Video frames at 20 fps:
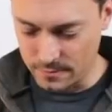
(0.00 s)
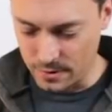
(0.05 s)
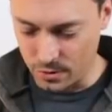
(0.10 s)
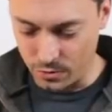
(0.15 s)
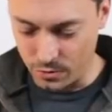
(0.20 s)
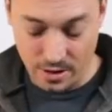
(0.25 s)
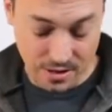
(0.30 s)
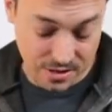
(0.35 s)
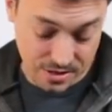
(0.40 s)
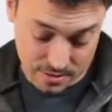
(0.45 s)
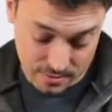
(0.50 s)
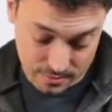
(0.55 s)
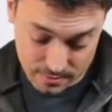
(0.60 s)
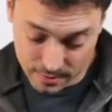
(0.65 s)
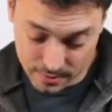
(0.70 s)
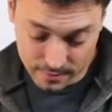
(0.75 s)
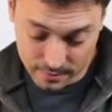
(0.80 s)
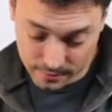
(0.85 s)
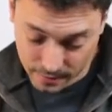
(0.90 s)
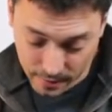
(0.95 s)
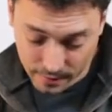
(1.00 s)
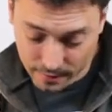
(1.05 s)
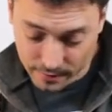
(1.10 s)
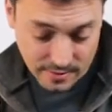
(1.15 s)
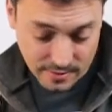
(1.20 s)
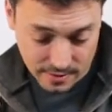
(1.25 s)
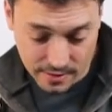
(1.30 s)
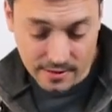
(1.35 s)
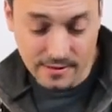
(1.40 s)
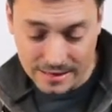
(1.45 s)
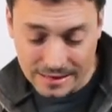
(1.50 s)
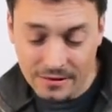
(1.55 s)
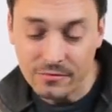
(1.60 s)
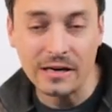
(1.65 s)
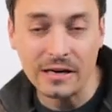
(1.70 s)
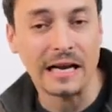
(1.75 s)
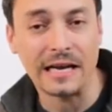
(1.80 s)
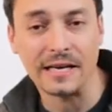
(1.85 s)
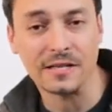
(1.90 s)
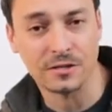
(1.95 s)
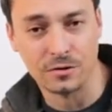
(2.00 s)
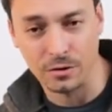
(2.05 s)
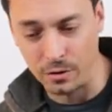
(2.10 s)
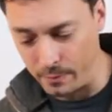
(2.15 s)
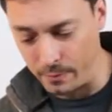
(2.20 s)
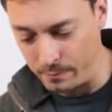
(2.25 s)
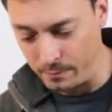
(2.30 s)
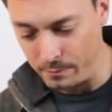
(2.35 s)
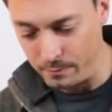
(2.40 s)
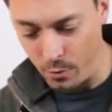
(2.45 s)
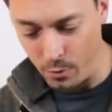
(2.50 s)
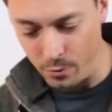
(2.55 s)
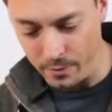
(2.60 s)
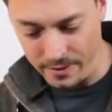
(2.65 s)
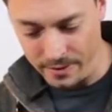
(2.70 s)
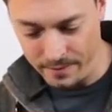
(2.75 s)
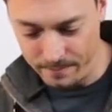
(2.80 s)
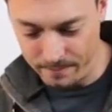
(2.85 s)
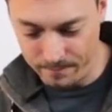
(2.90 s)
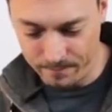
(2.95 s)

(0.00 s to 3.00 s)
Russian. It relates to the movie.